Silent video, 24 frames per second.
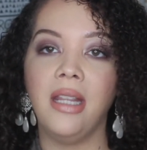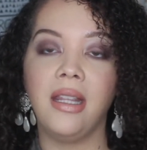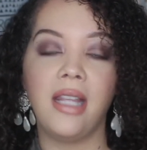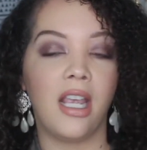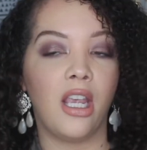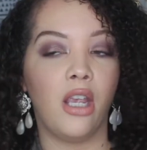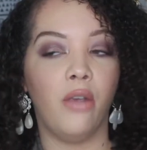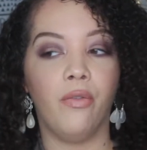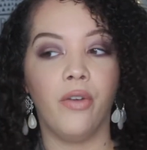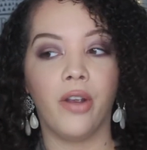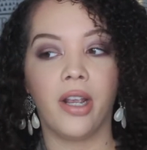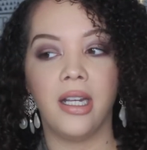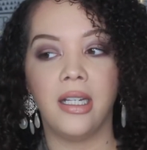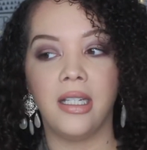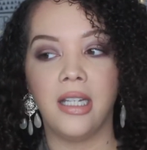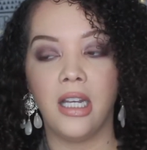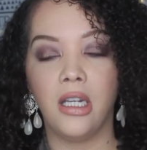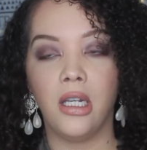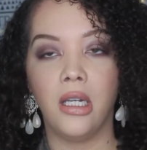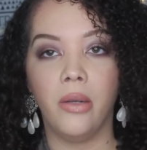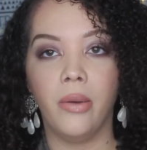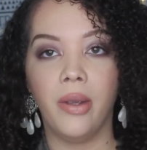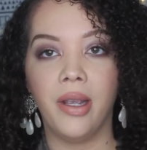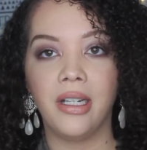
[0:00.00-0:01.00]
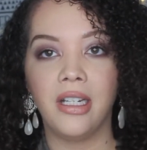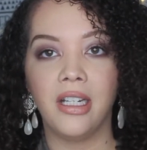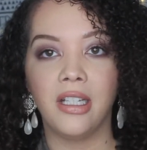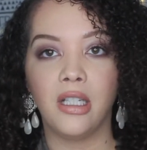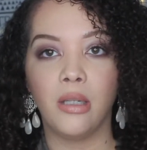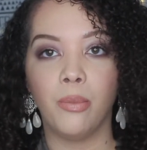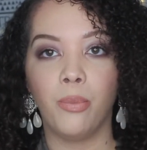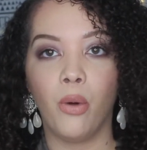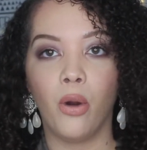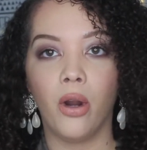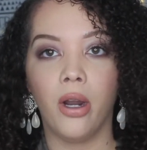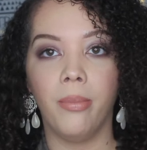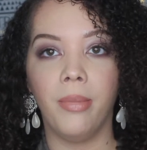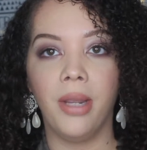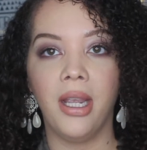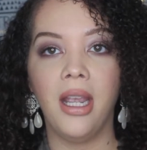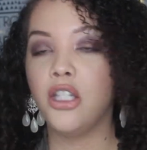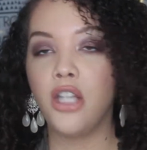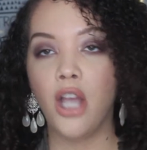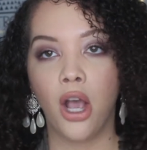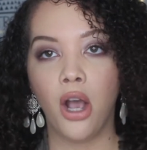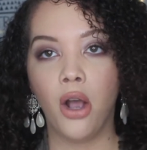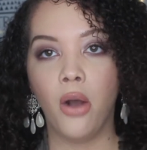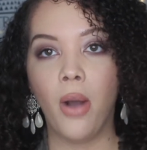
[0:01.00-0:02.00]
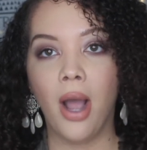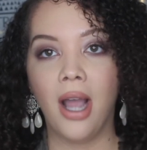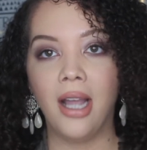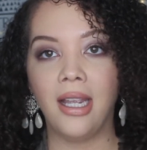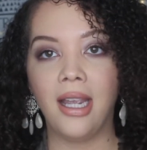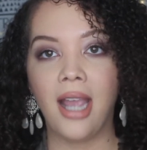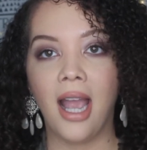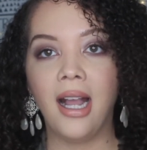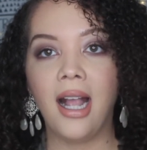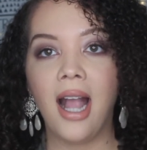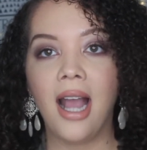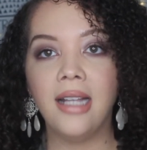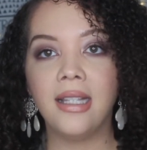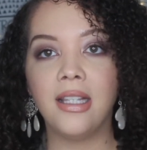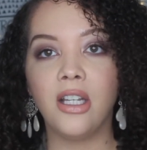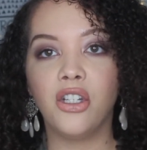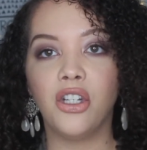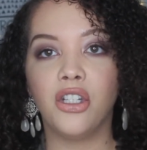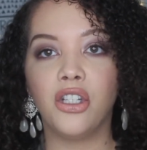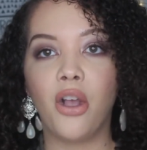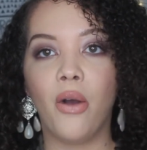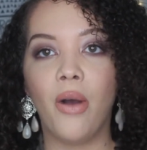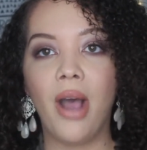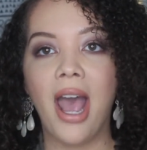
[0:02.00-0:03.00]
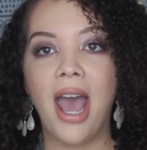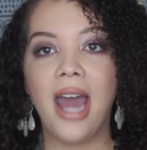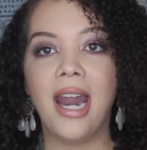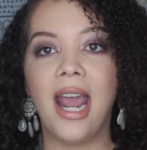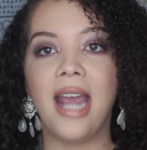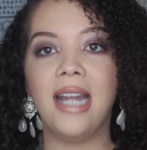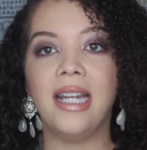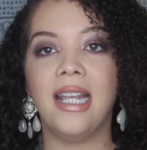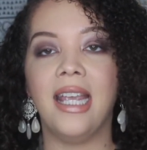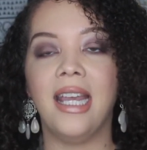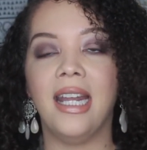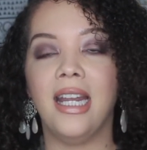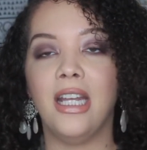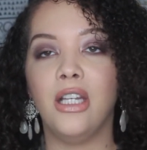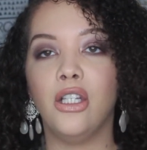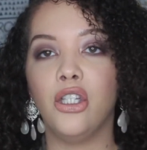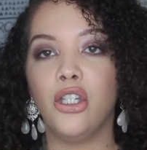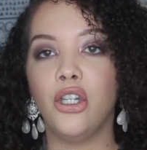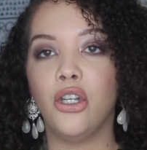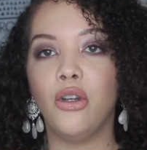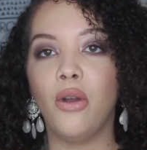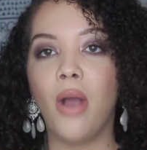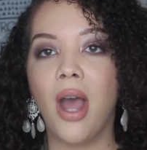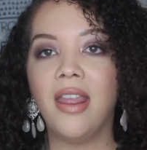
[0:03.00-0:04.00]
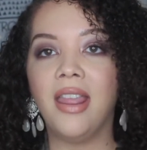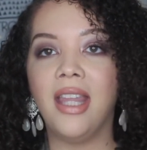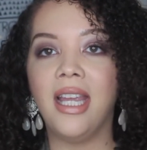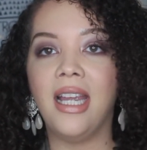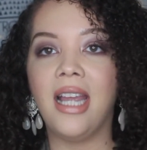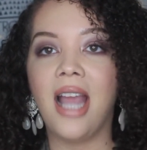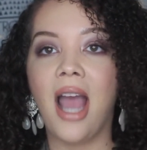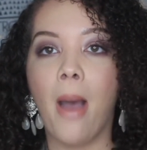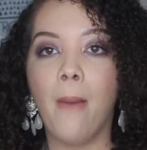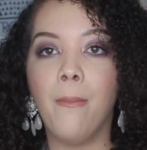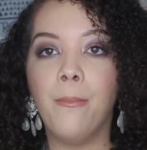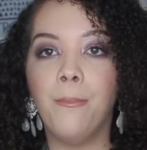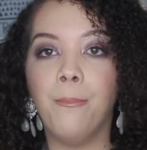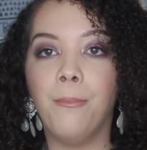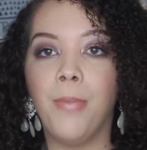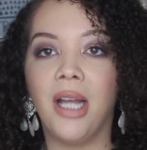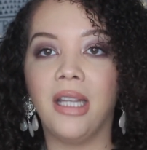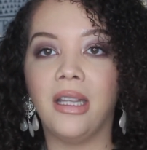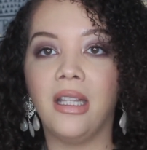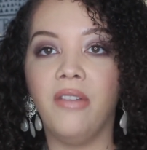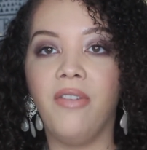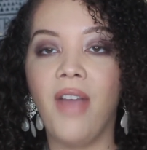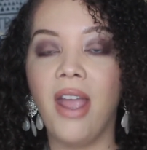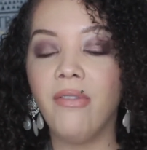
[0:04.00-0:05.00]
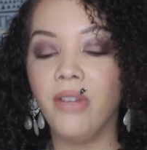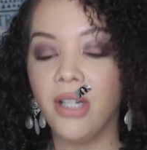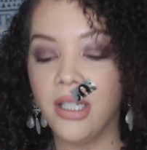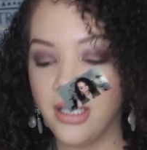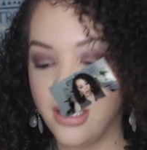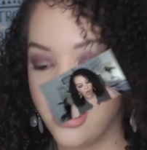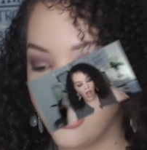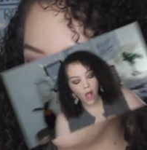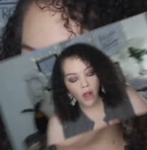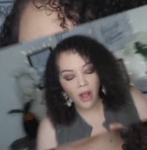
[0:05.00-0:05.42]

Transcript: Thank you for continuing to support me. So yeah, guys, let's just go ahead and get into the monthly favorites.